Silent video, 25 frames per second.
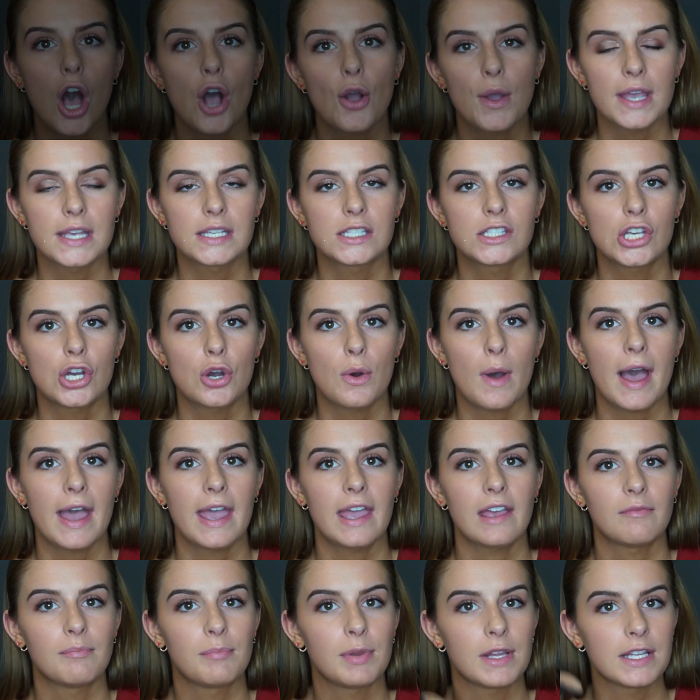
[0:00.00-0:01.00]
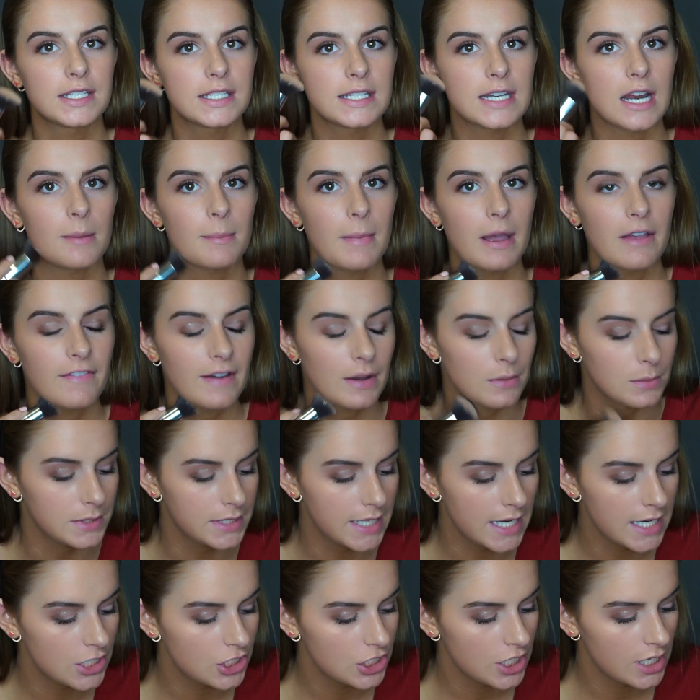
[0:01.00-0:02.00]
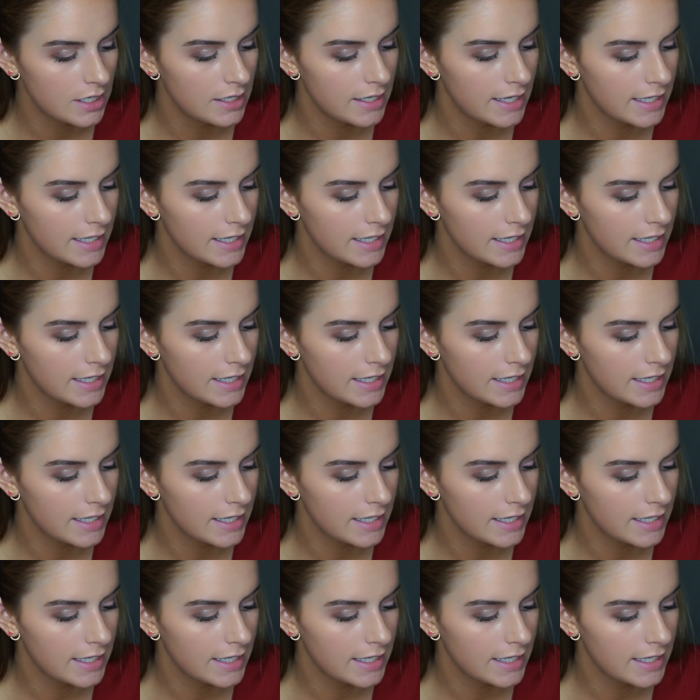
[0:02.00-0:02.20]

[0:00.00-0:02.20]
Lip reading: Okay, so I have blended out my foundation.